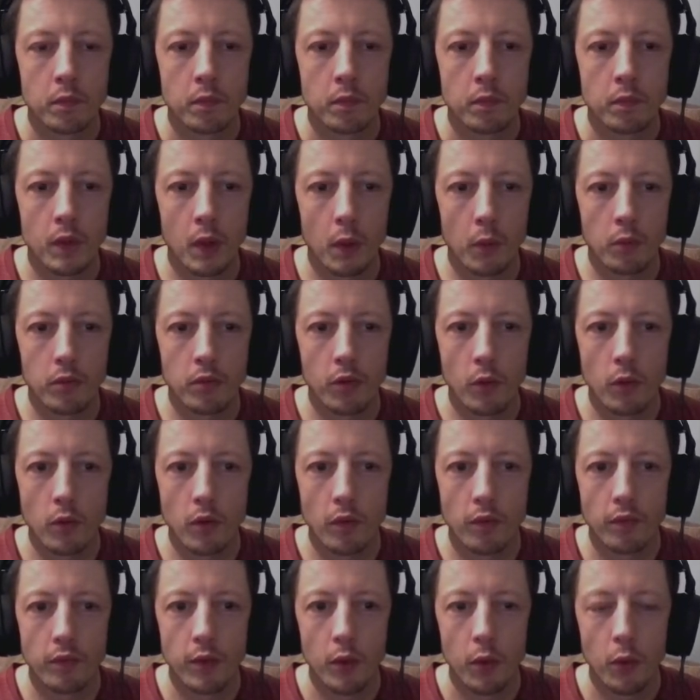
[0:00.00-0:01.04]
I was so
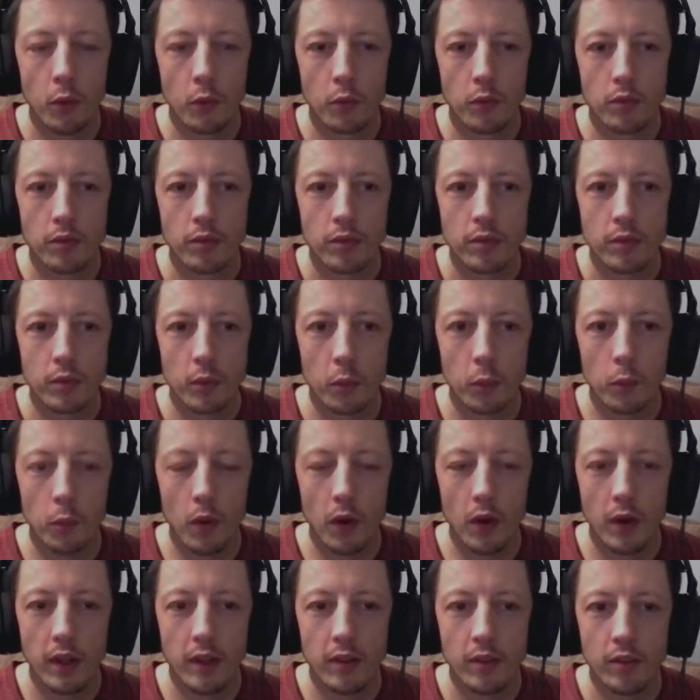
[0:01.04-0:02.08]
confused to what
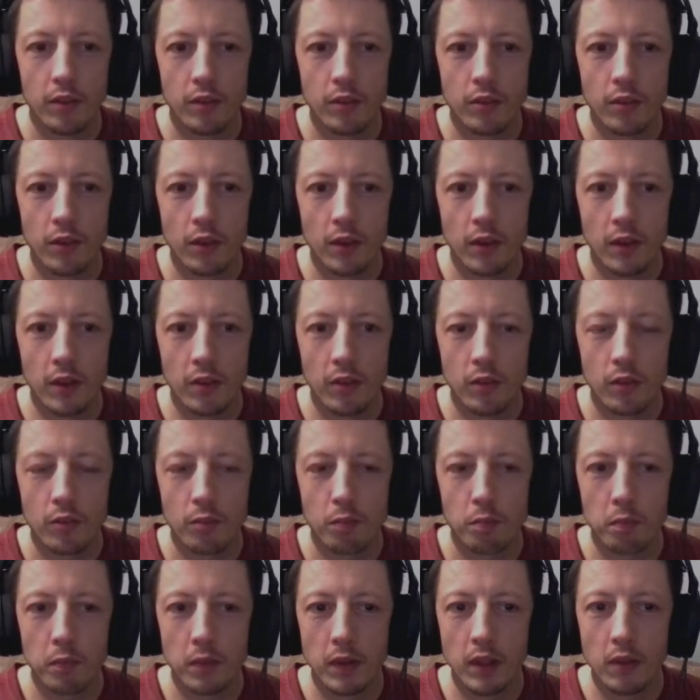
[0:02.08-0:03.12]
he'd just done. He just
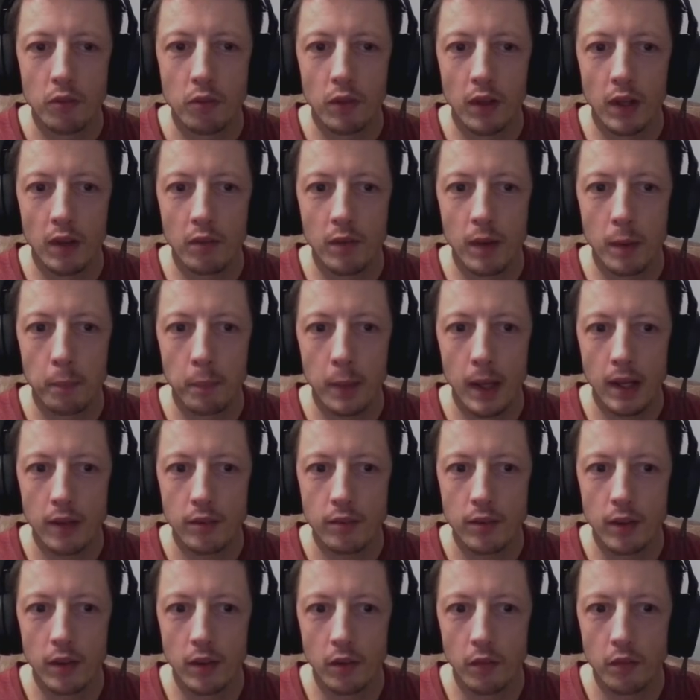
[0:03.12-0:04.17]
literally ran past,
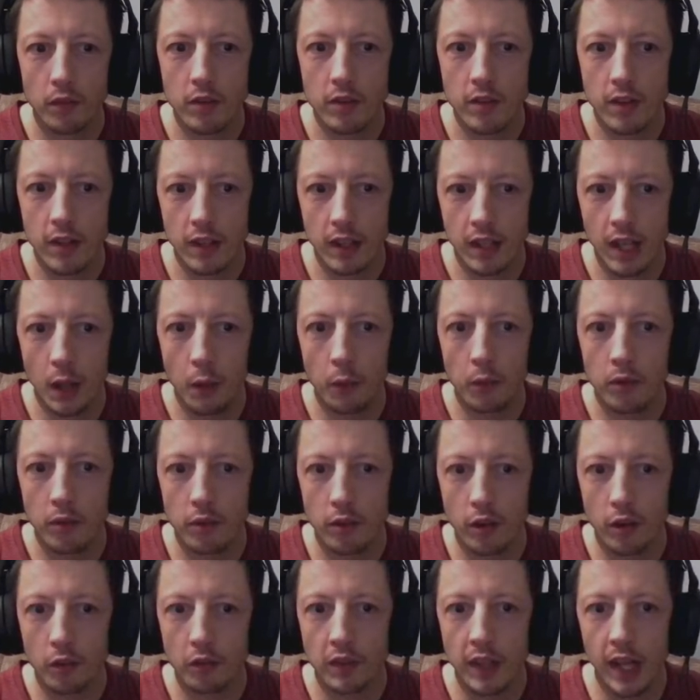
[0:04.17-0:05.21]
and obviously now there's
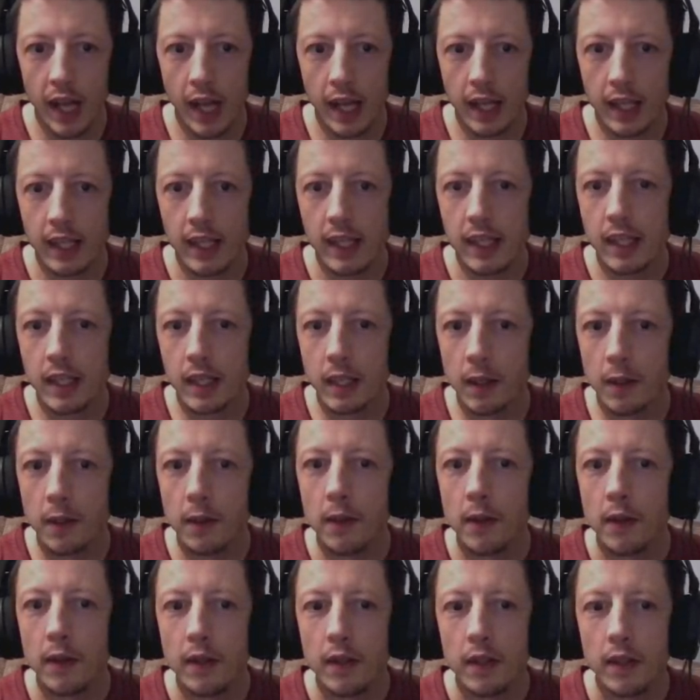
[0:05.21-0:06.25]
another guy here.
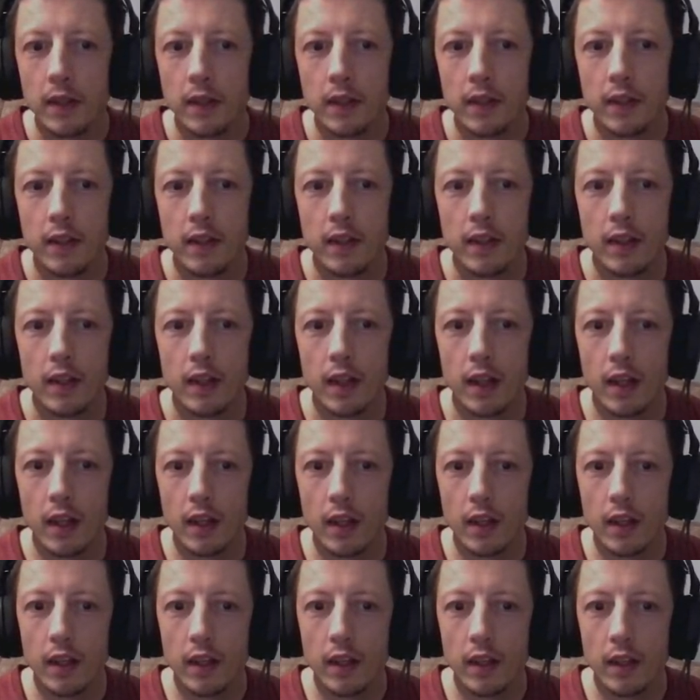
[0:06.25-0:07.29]

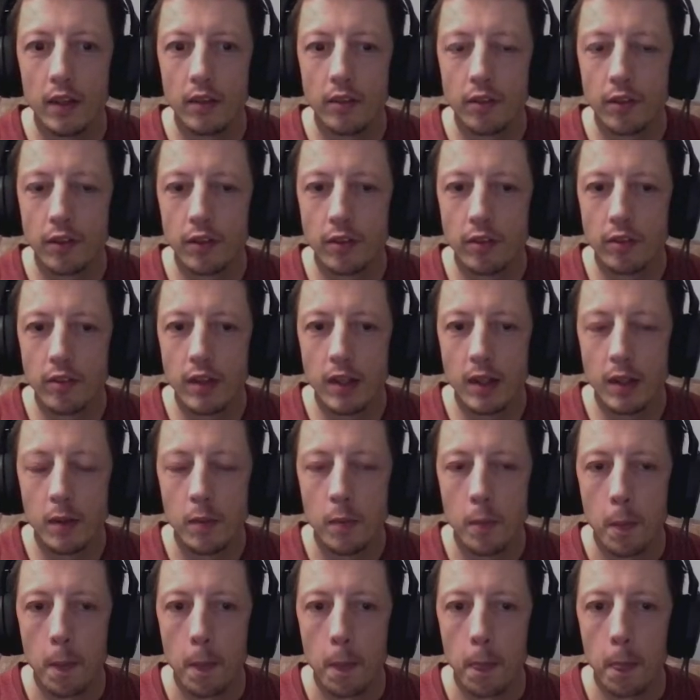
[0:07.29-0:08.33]
As you can see,
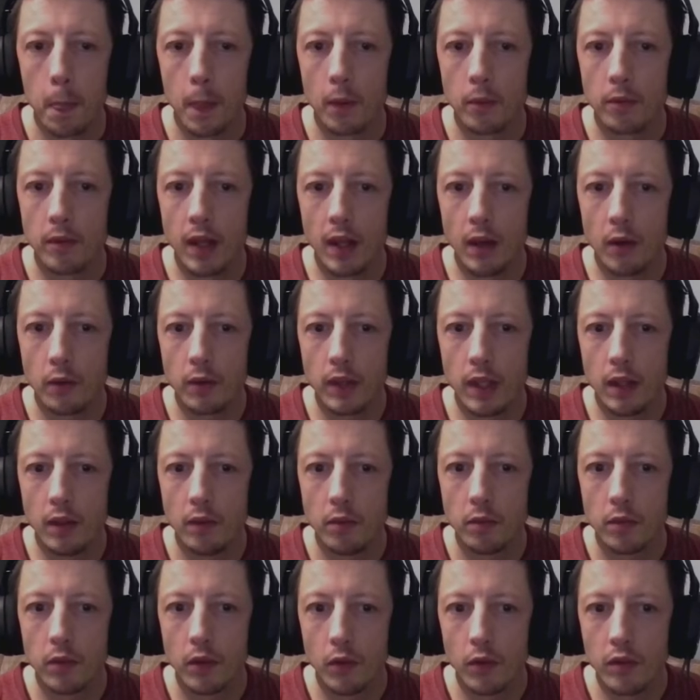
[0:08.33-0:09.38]
I was like, okay,
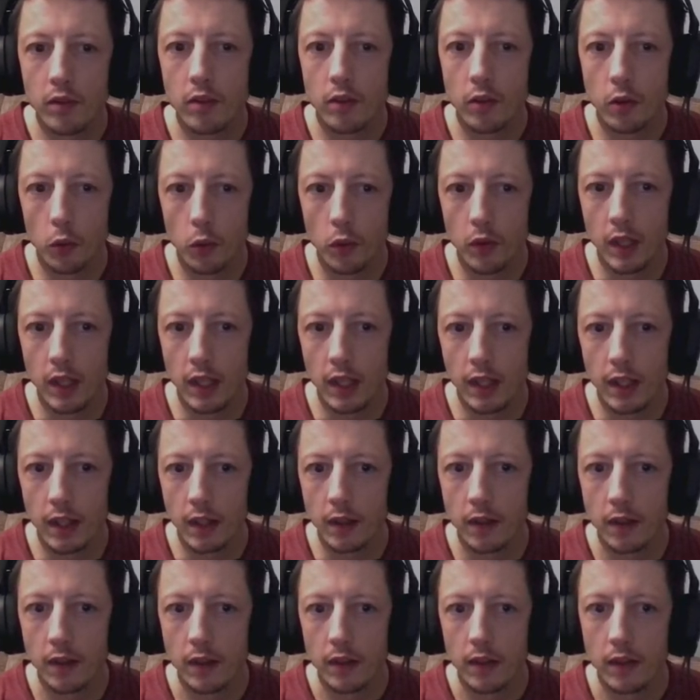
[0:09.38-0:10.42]
there is a dude here.
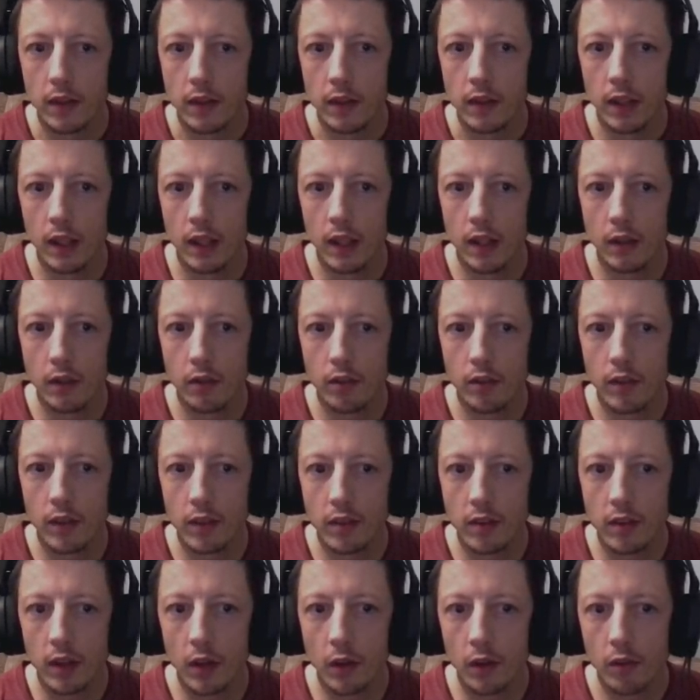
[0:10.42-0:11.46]
I just need to
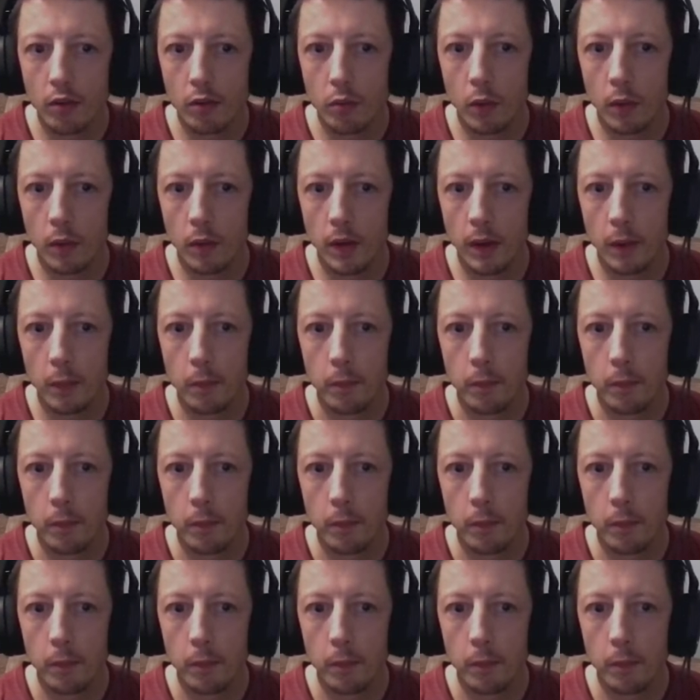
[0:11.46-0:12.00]
kill this one then.